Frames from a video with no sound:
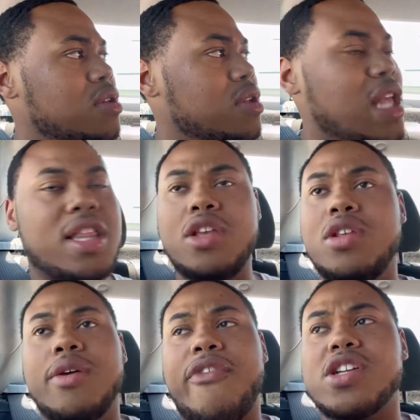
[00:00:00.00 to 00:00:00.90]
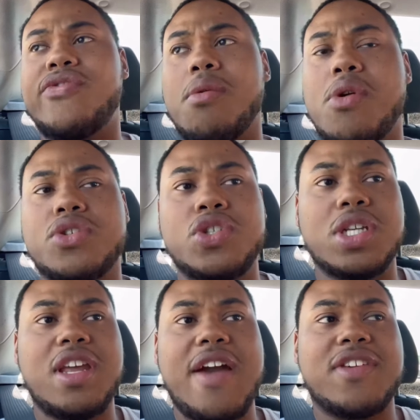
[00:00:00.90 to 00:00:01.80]
That, first and foremost, you
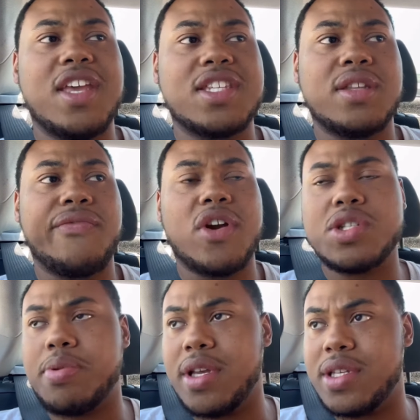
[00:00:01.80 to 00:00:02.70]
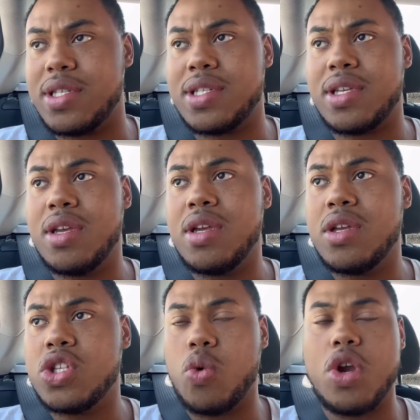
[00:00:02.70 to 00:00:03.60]
shouldn't have kids in the first place
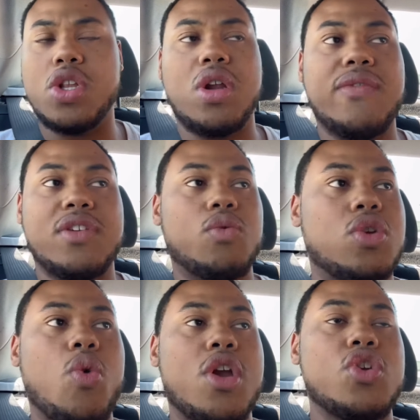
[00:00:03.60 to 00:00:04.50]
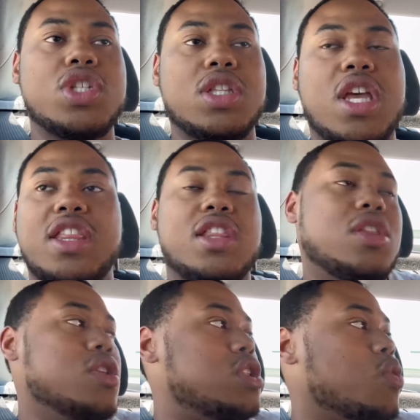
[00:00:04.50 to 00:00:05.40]
to where you don't even, to where you should,
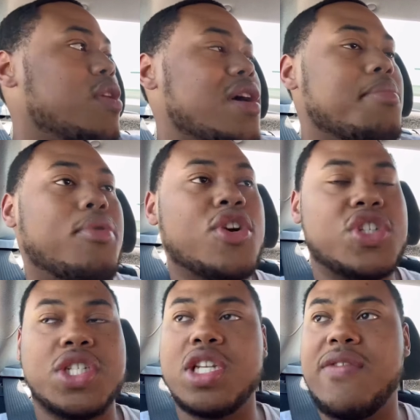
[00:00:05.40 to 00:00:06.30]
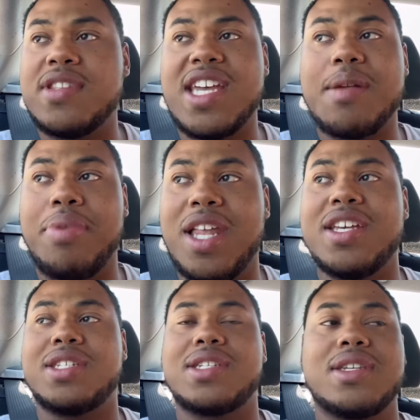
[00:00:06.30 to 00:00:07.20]
that, to where the abortion shouldn't even take
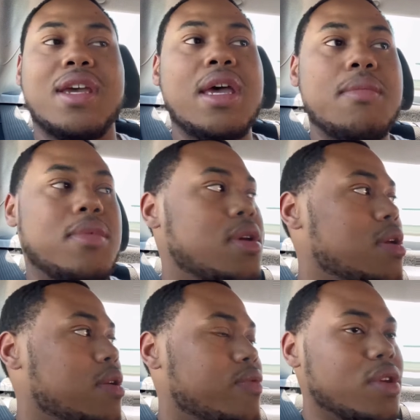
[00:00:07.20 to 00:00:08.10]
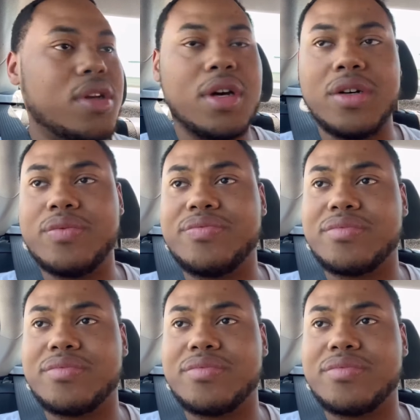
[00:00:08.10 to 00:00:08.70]
place, you know.